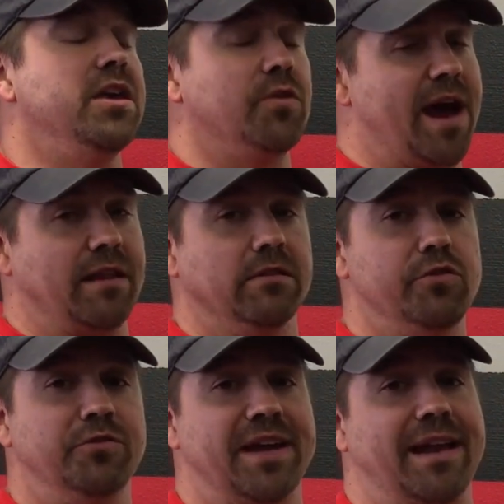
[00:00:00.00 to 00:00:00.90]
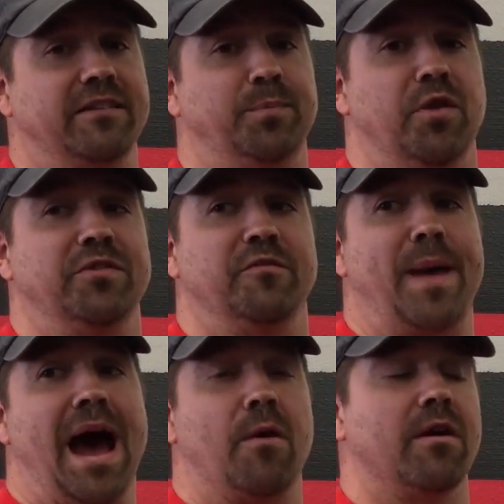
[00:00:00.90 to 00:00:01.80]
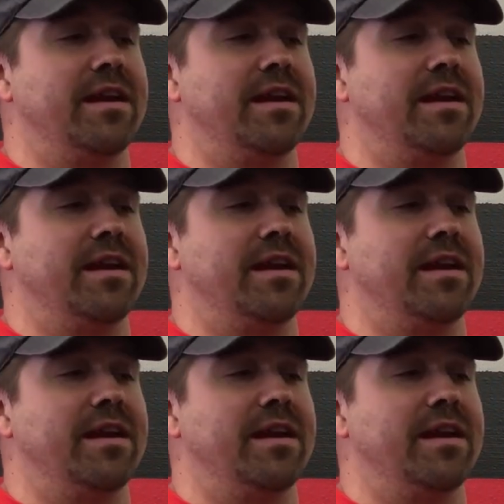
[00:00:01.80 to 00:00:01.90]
you kind of lose that explosive power,